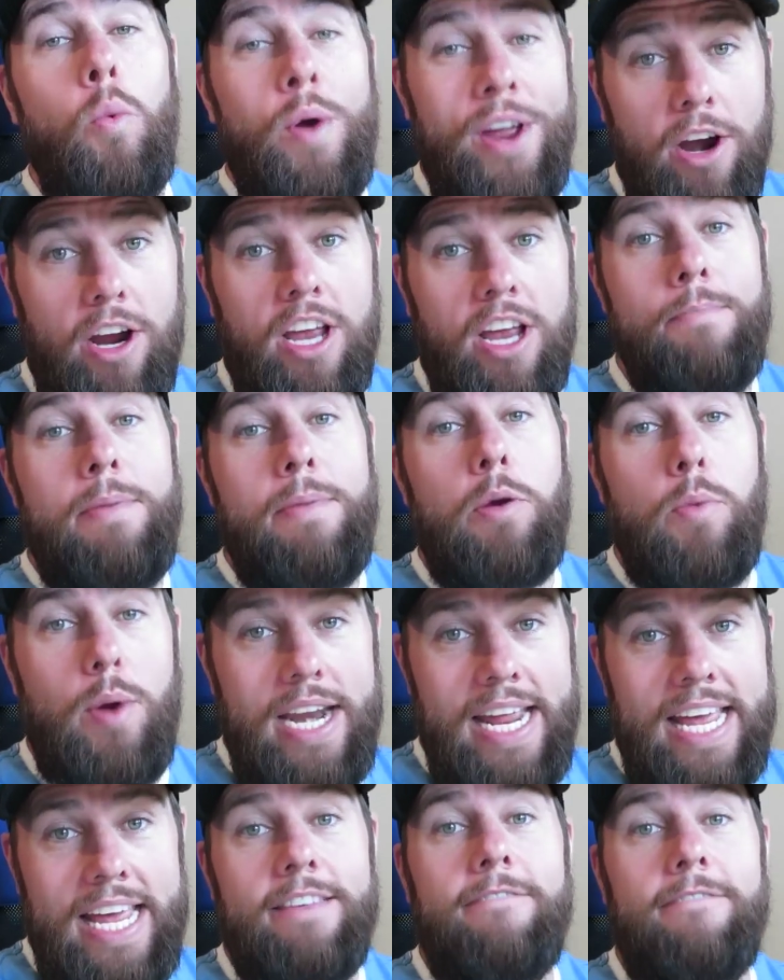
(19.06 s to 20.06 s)
we are going to be
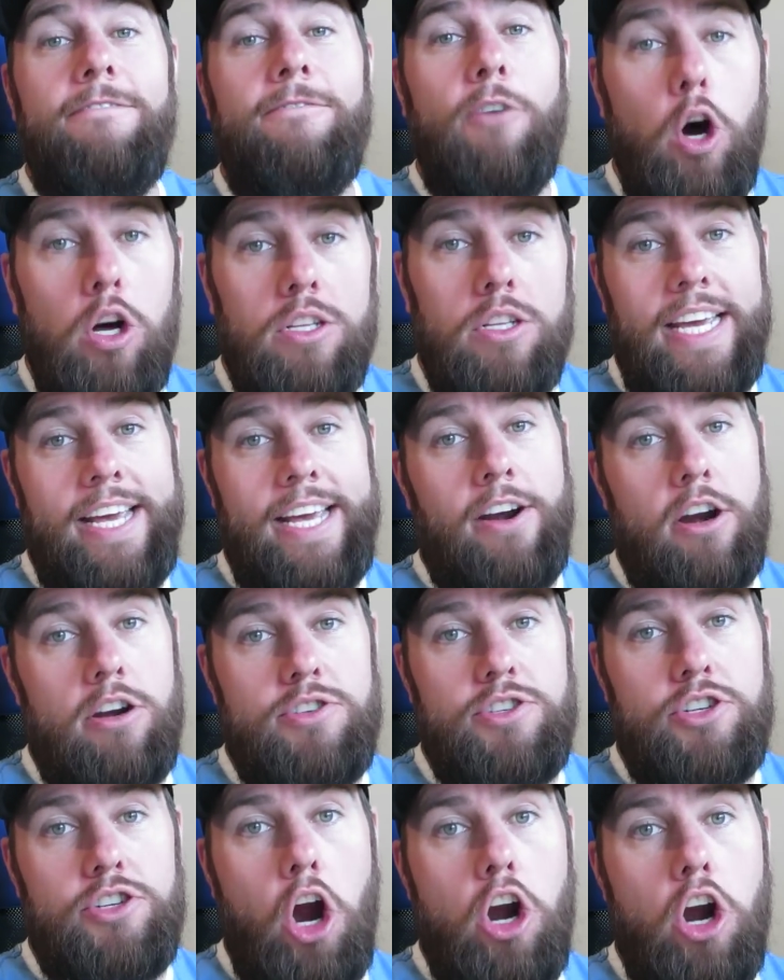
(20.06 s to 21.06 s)
reading The Fault in Our
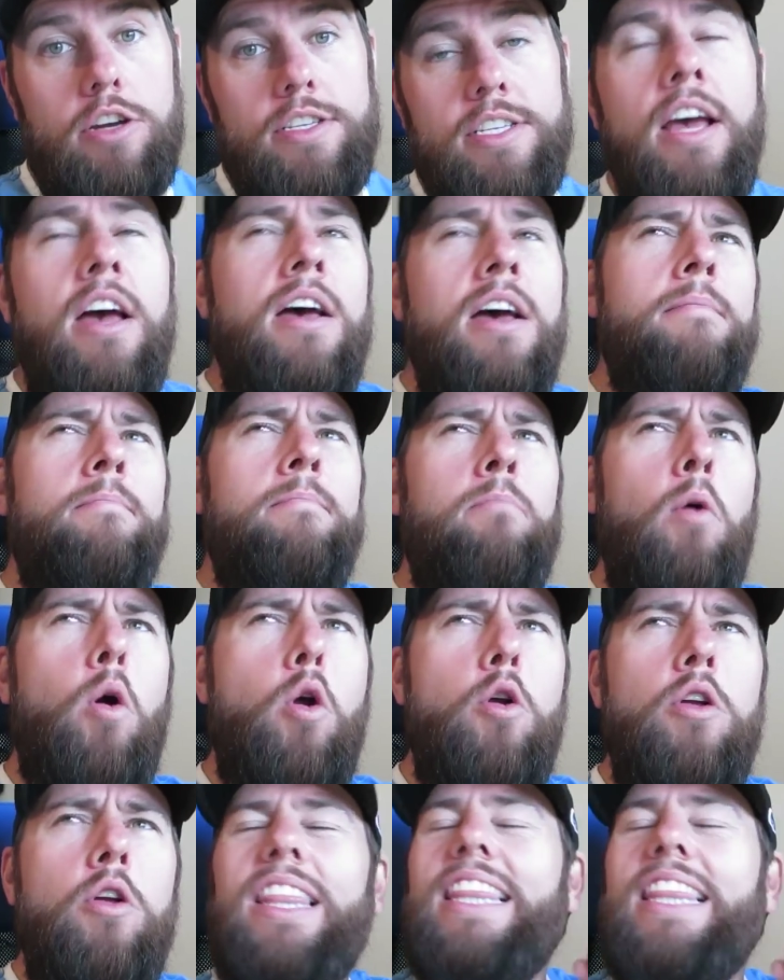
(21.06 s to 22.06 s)
Stars.
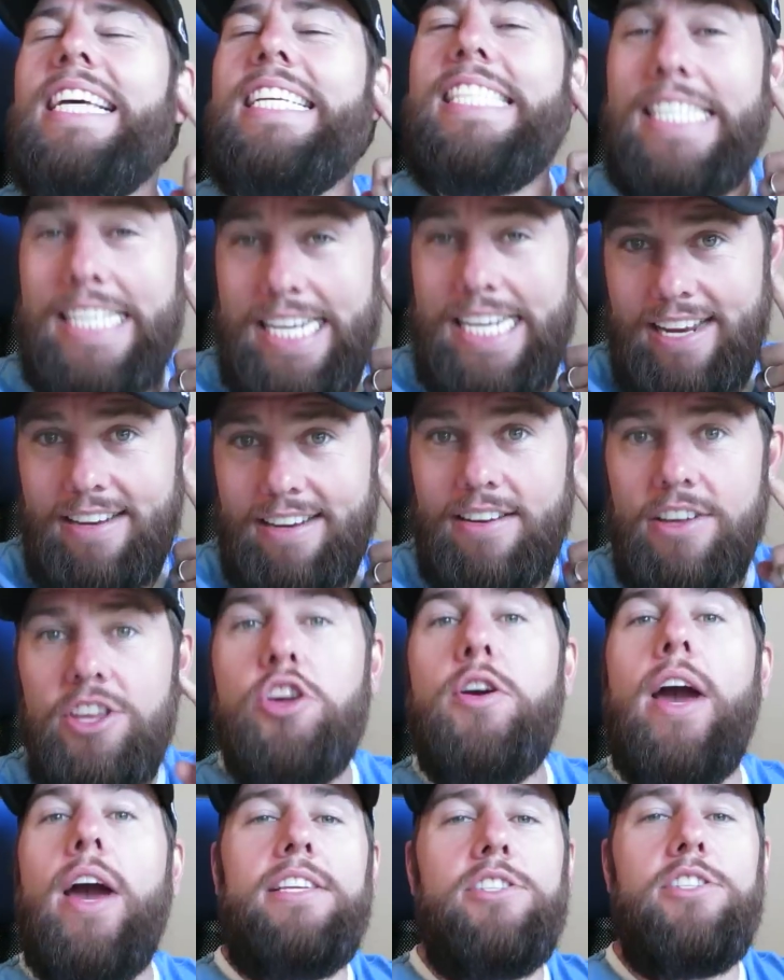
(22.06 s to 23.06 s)
More listening.
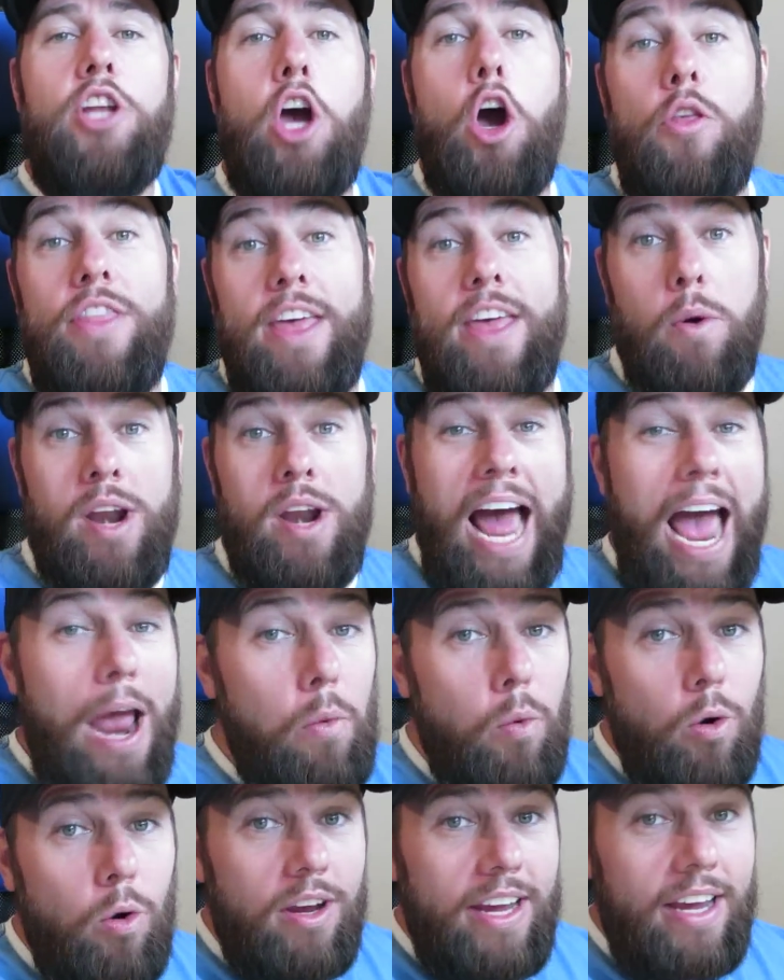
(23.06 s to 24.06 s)
You guys know that when I
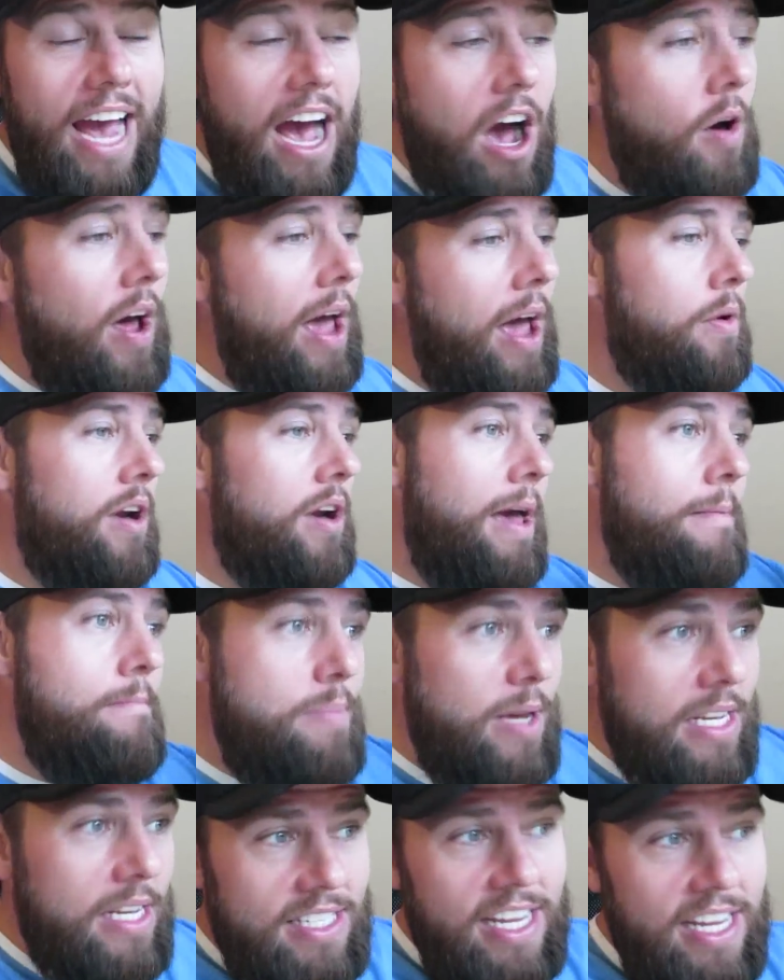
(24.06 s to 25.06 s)
work out and when I'm
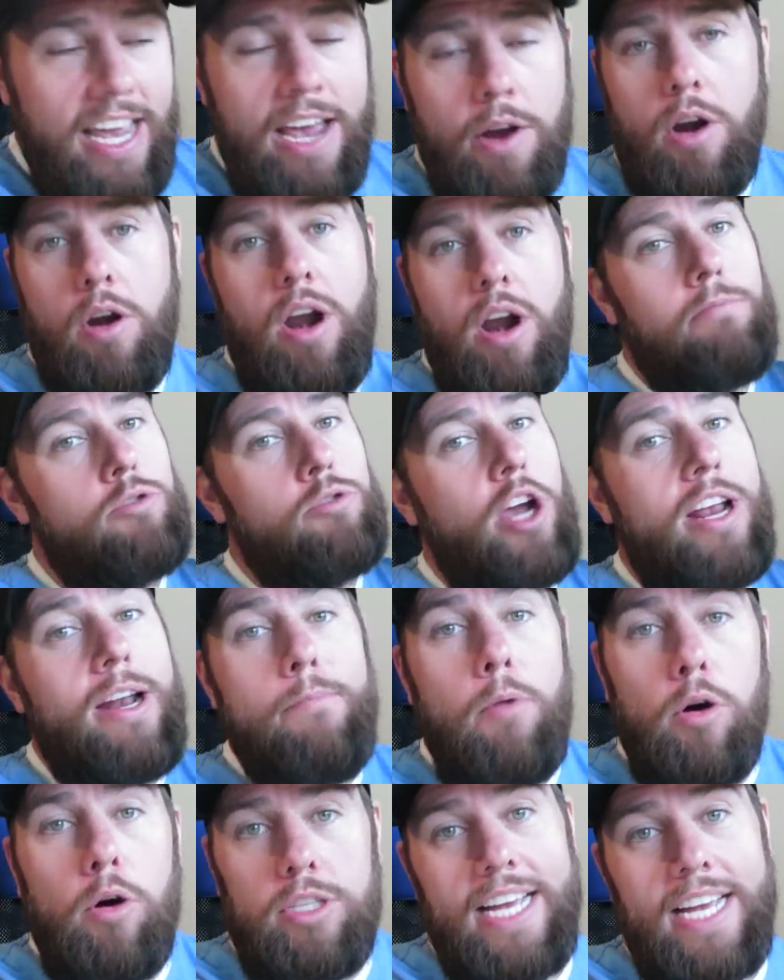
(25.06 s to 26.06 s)
busy or I'm trying to
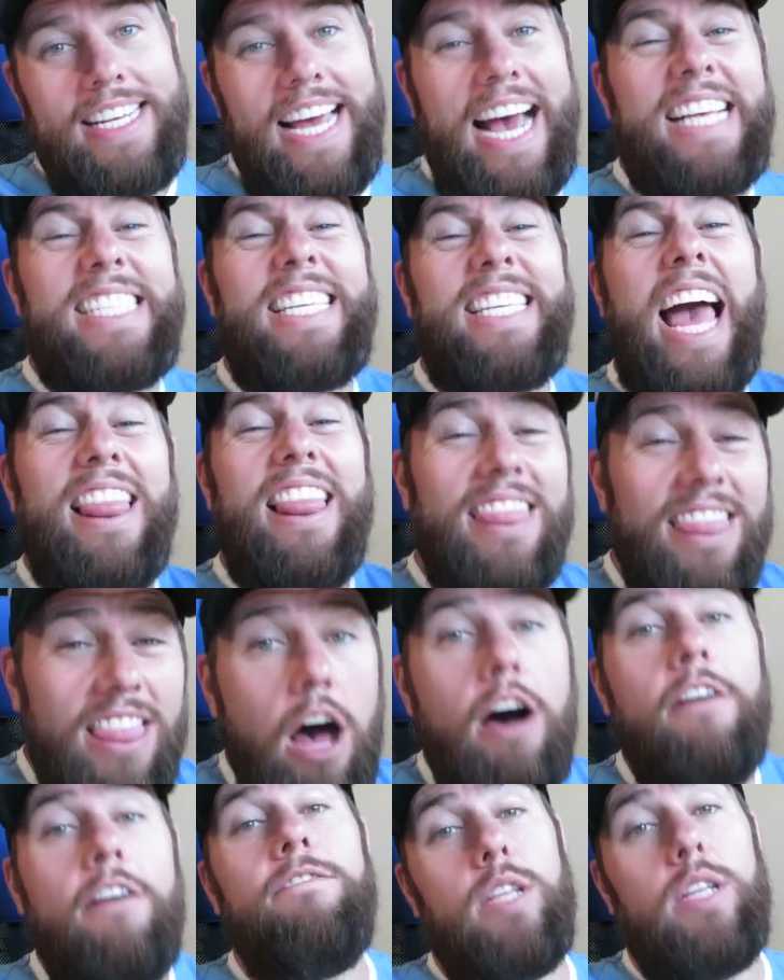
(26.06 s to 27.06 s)
multitask, I
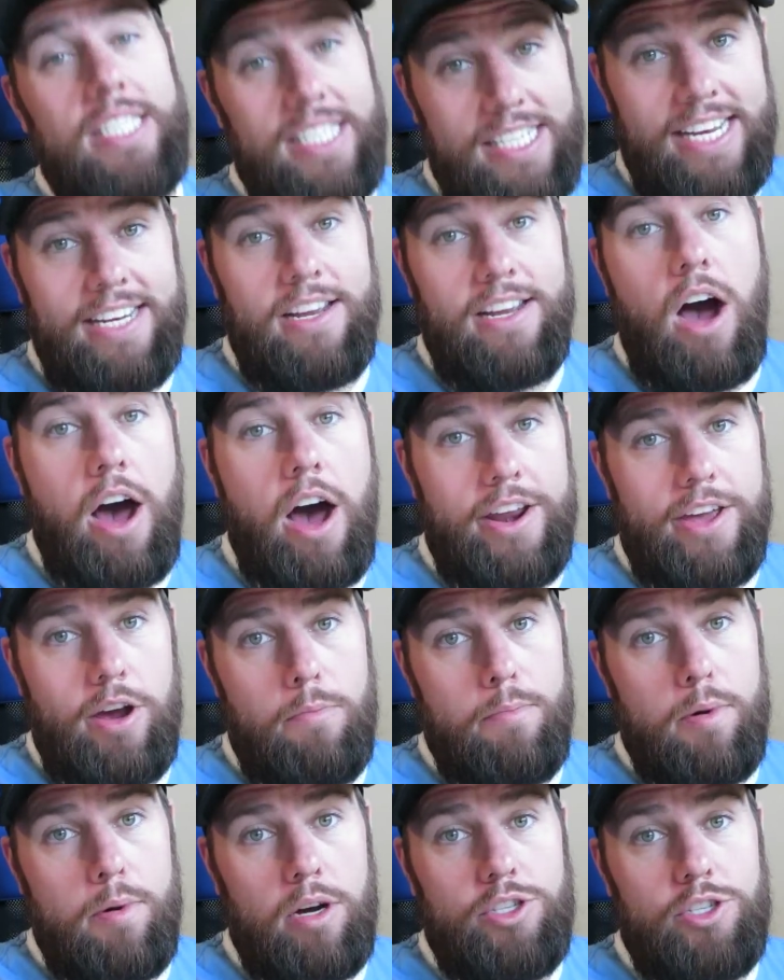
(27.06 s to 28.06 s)
love listening to
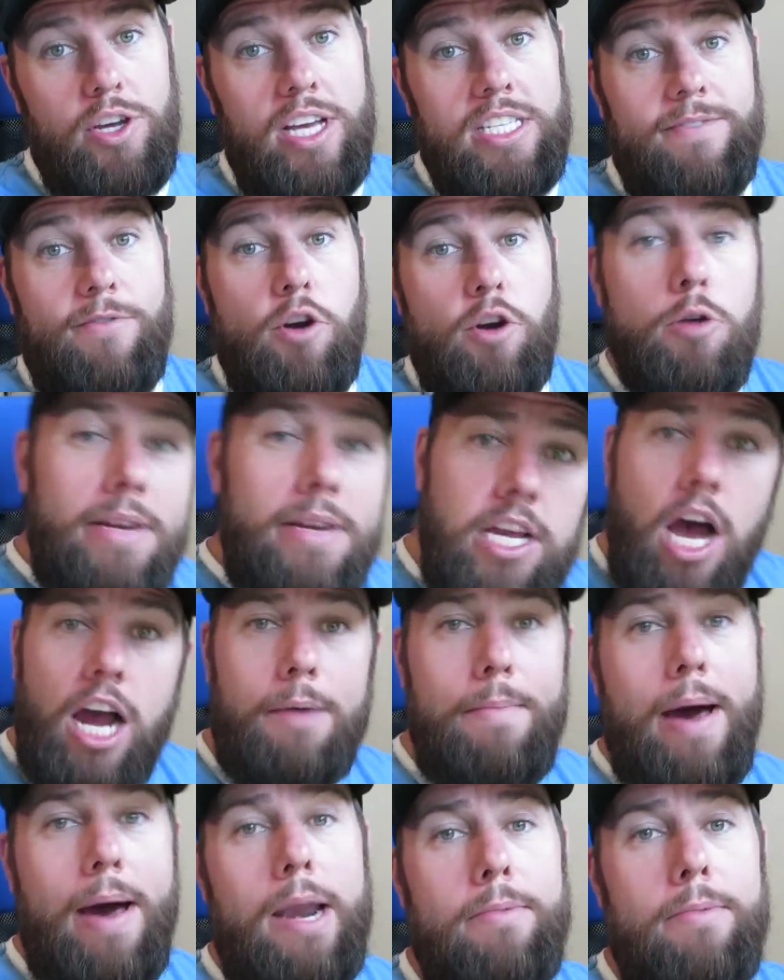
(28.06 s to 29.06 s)
audiobooks. You guys have heard me talk
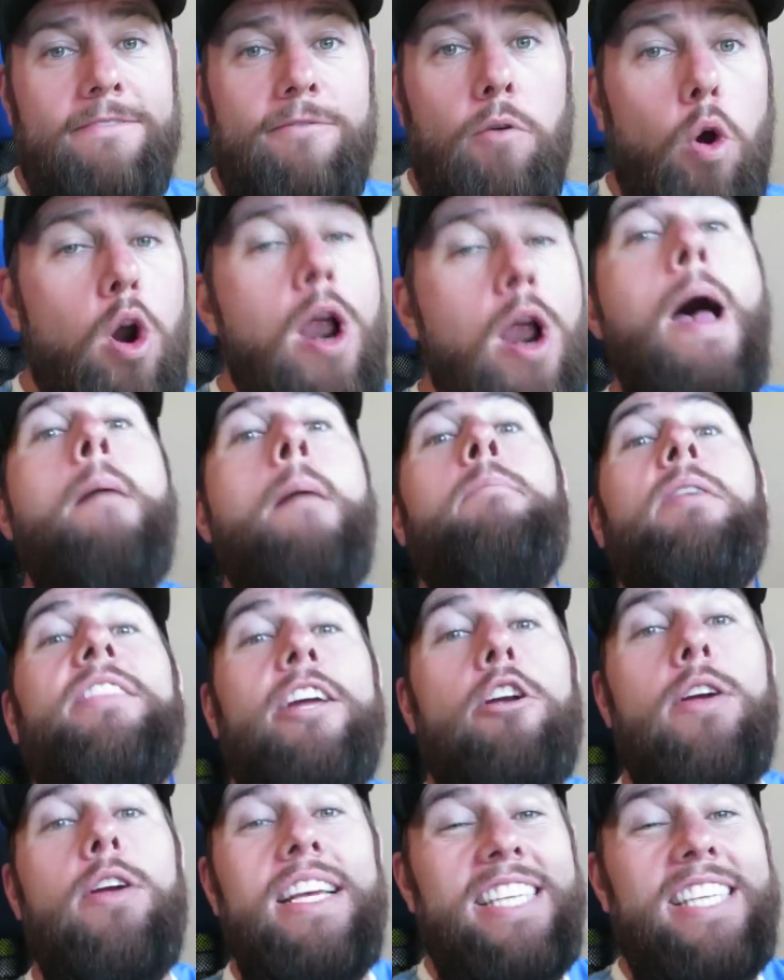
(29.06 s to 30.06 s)
about it before, but
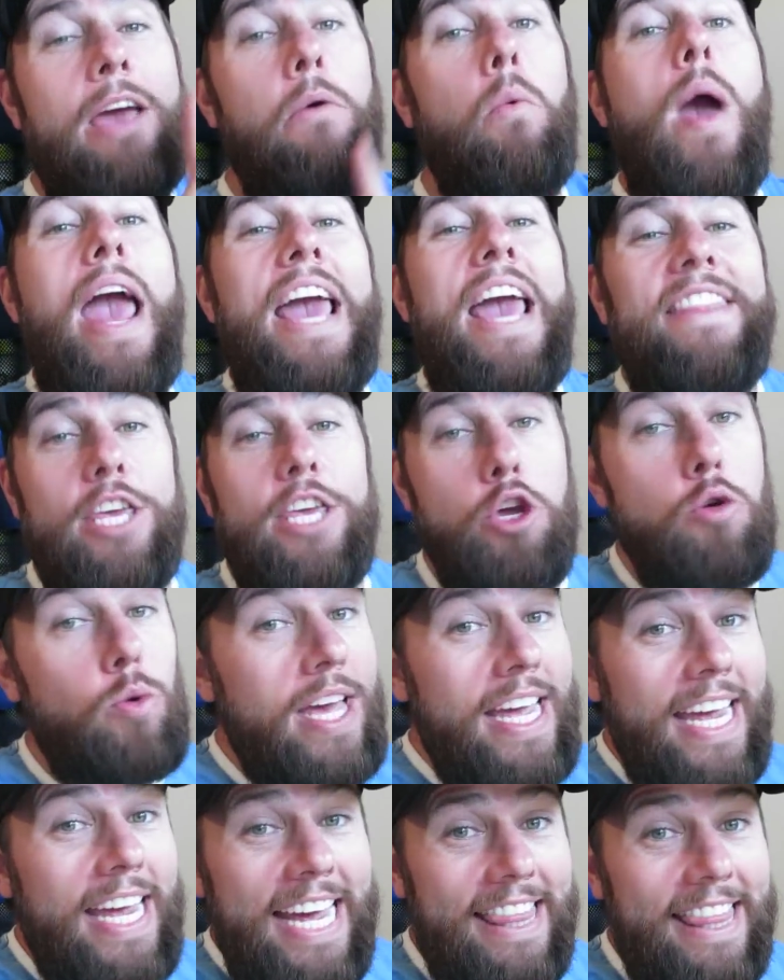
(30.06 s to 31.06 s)
there is a way that you
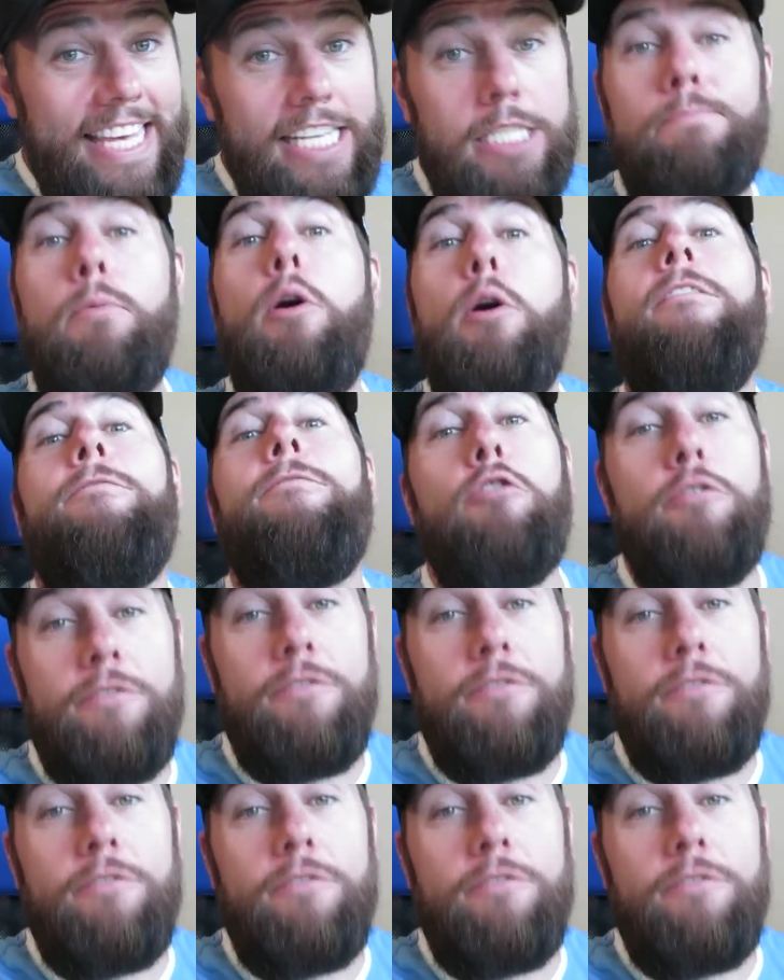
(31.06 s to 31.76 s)
can get this book for